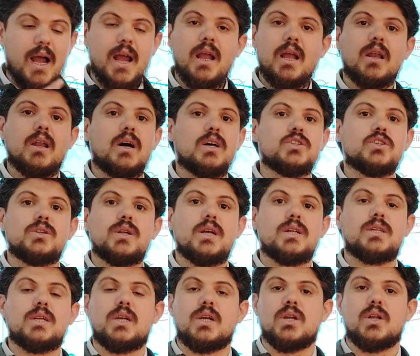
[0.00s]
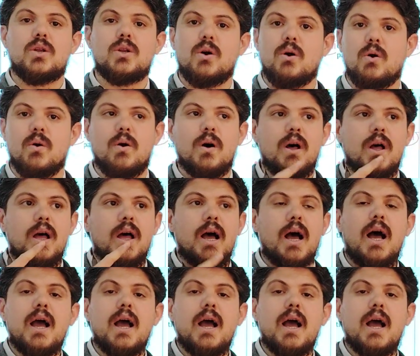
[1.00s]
Angle 180? No.